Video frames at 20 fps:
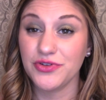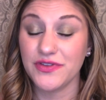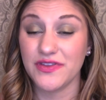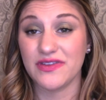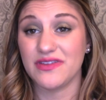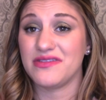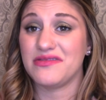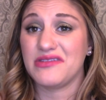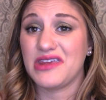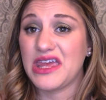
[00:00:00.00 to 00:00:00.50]
It's
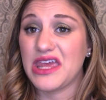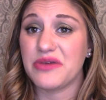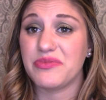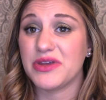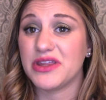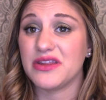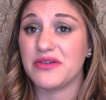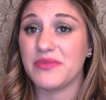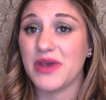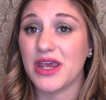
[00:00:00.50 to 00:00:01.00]

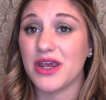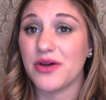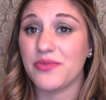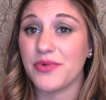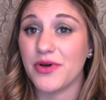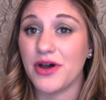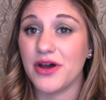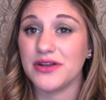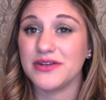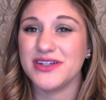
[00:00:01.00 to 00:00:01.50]
keeping the makeup
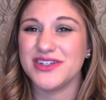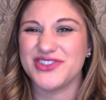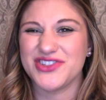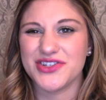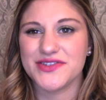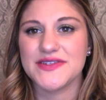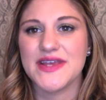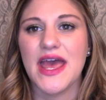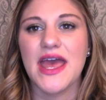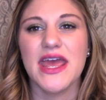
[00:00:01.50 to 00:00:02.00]
on. It
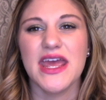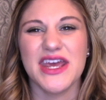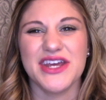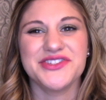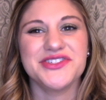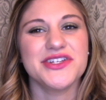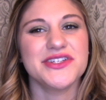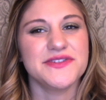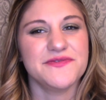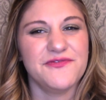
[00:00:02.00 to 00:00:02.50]

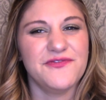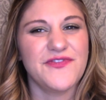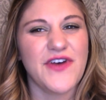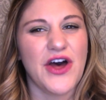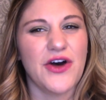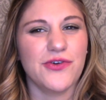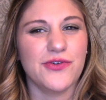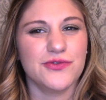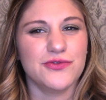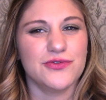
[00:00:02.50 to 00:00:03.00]
just
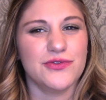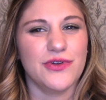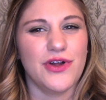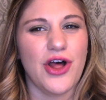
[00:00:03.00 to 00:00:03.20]
felt